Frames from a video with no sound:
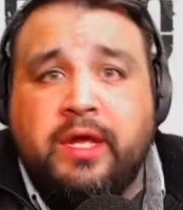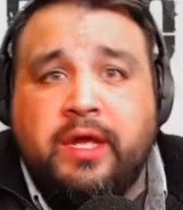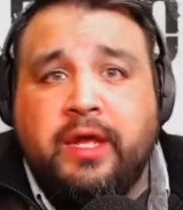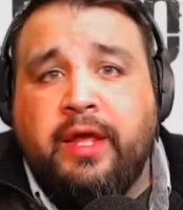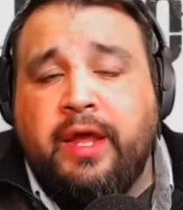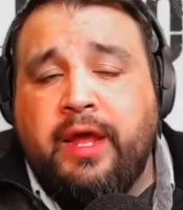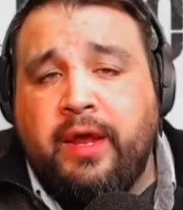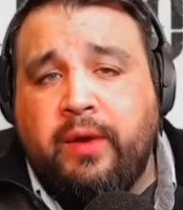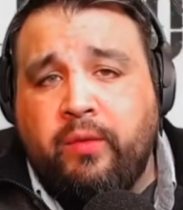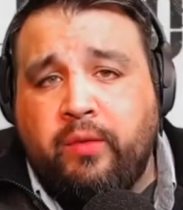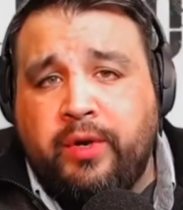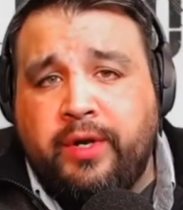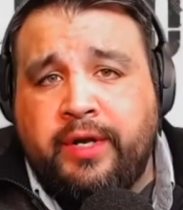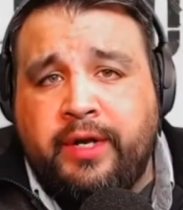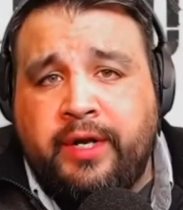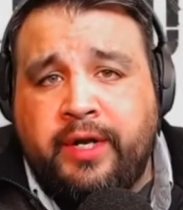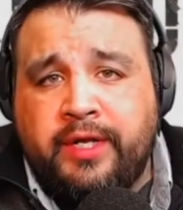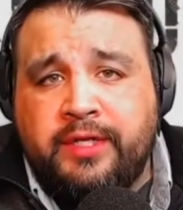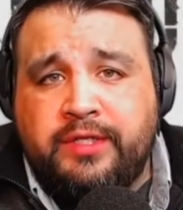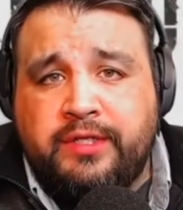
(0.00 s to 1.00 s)
and what
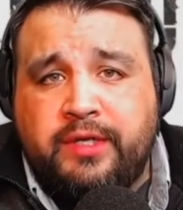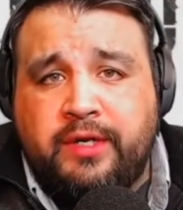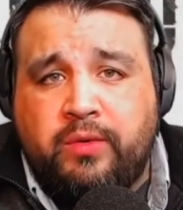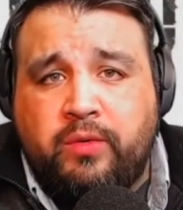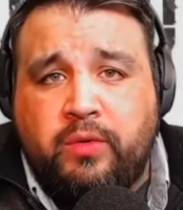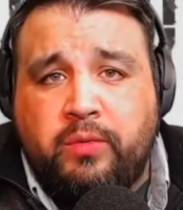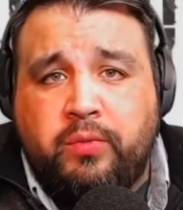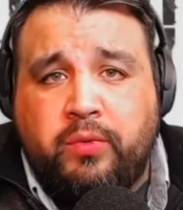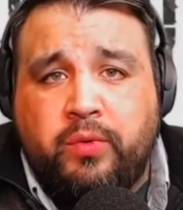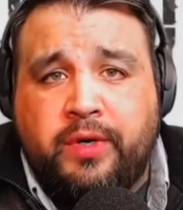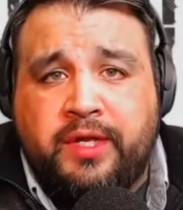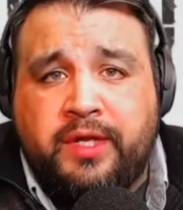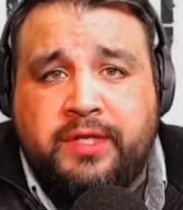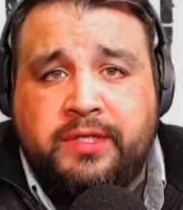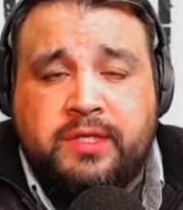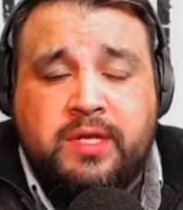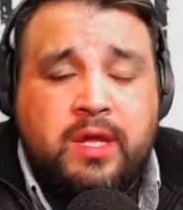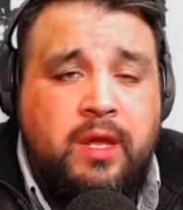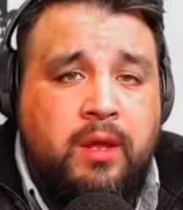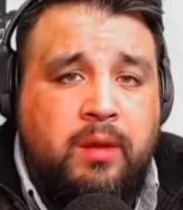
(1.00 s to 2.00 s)
an incident report
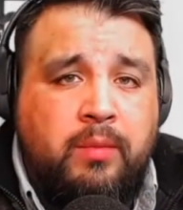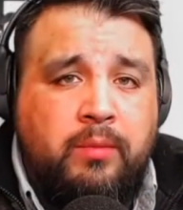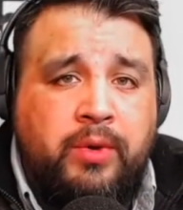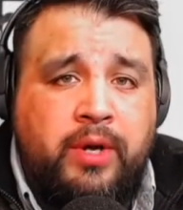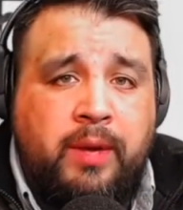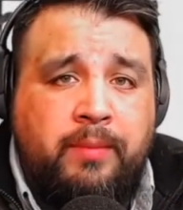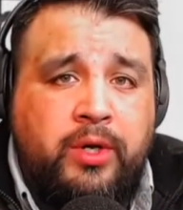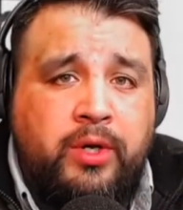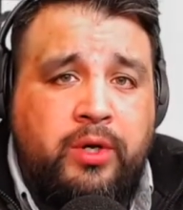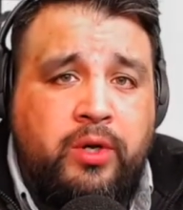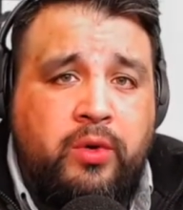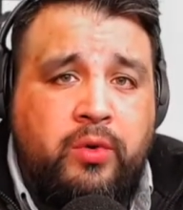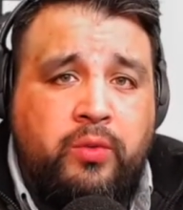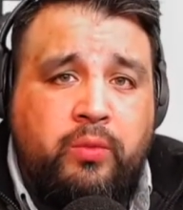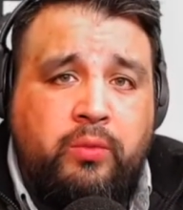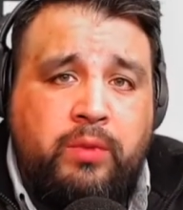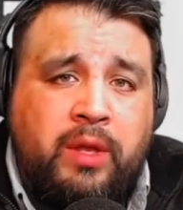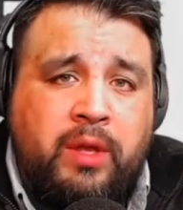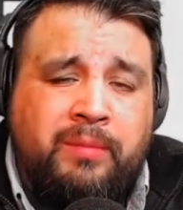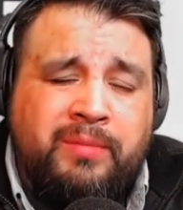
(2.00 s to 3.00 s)
is. But I'm going
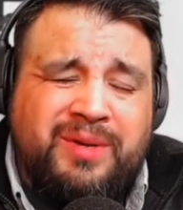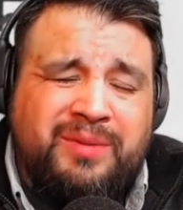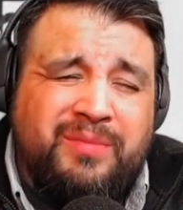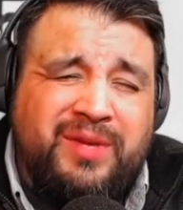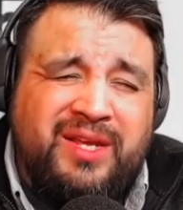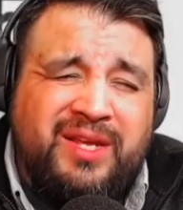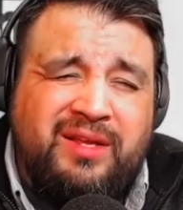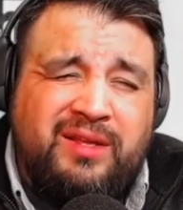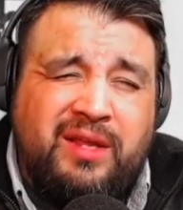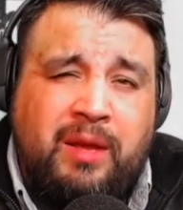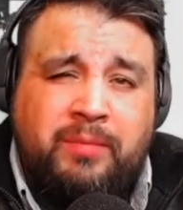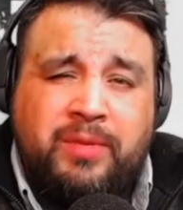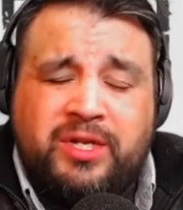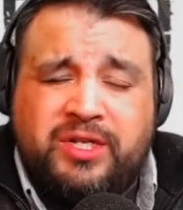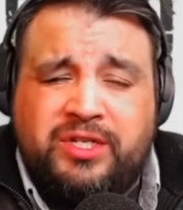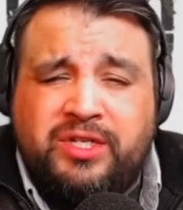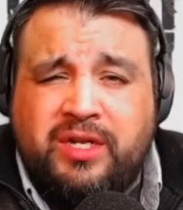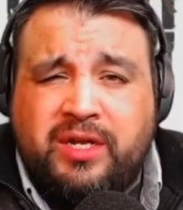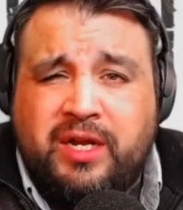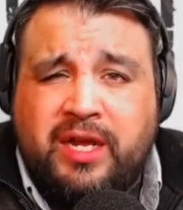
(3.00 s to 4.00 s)

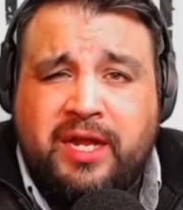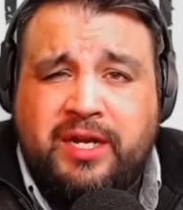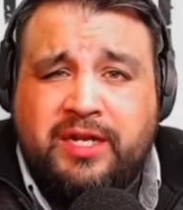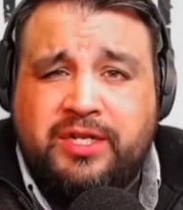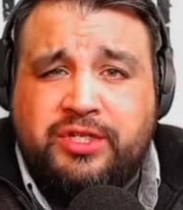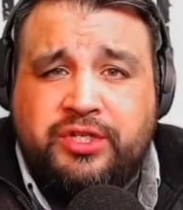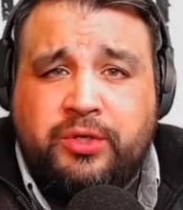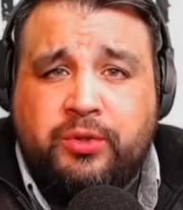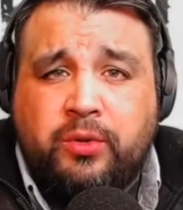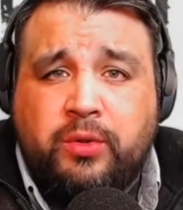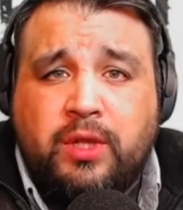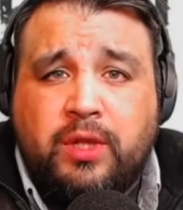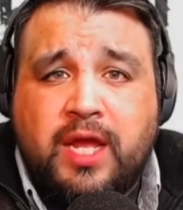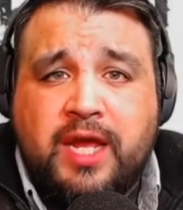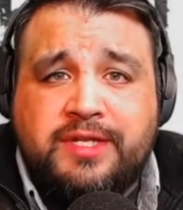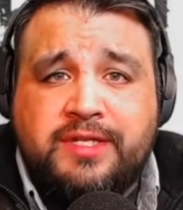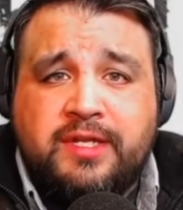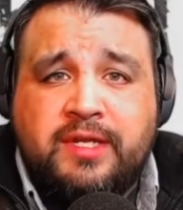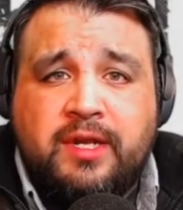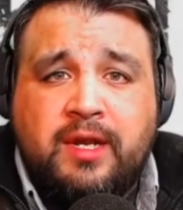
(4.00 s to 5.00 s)
to kind of
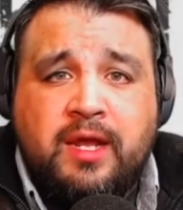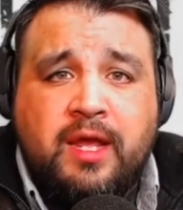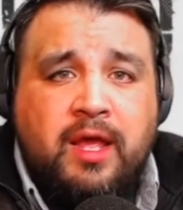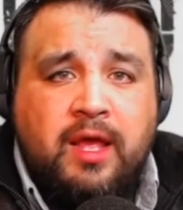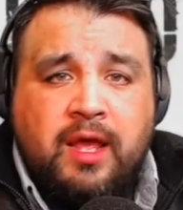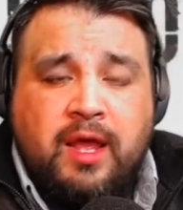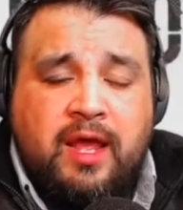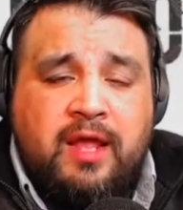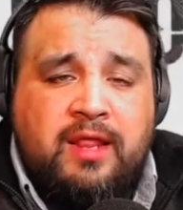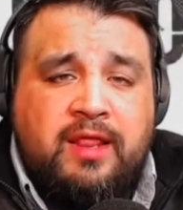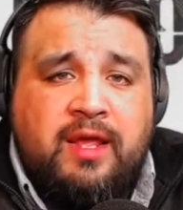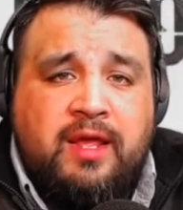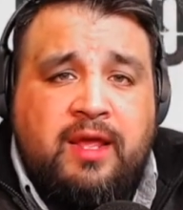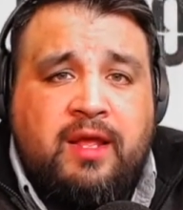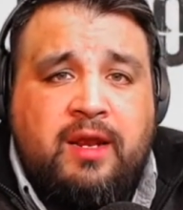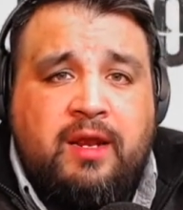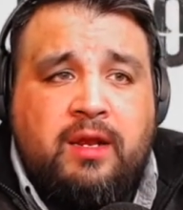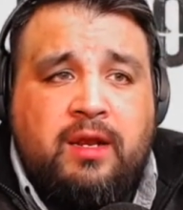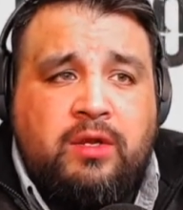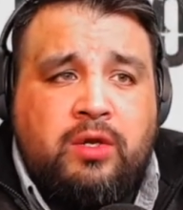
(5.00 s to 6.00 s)
generalize it, and
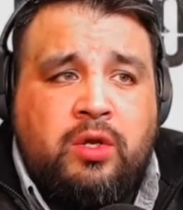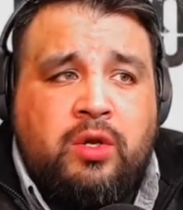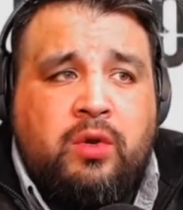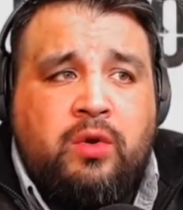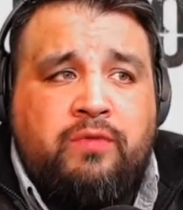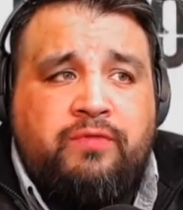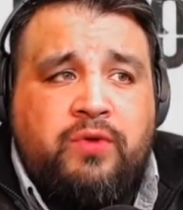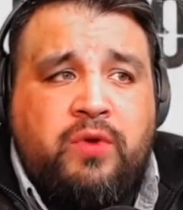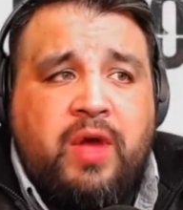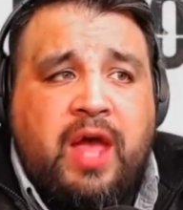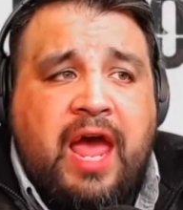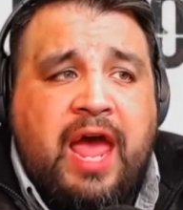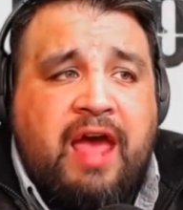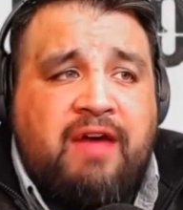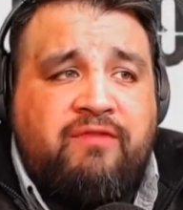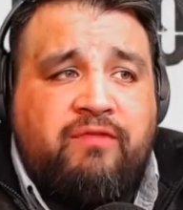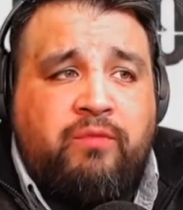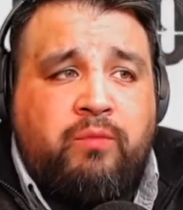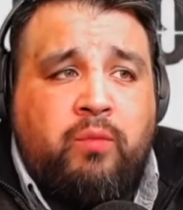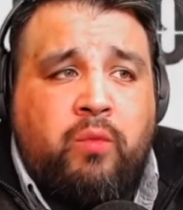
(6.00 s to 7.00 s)
then if you
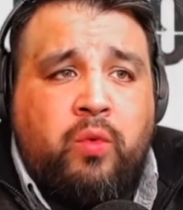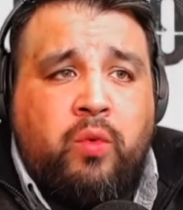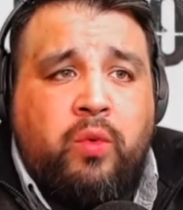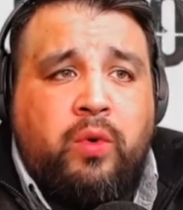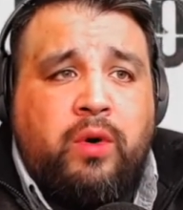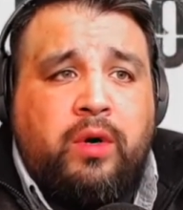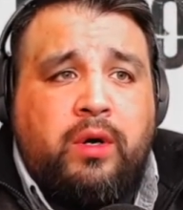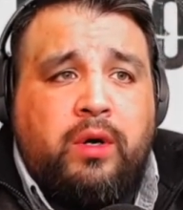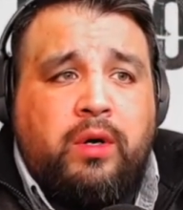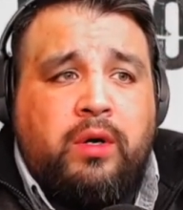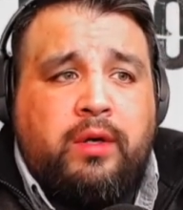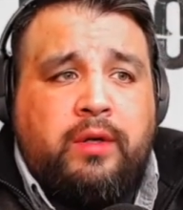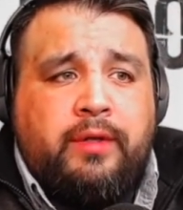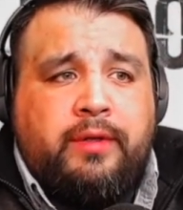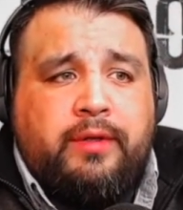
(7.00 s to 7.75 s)
have more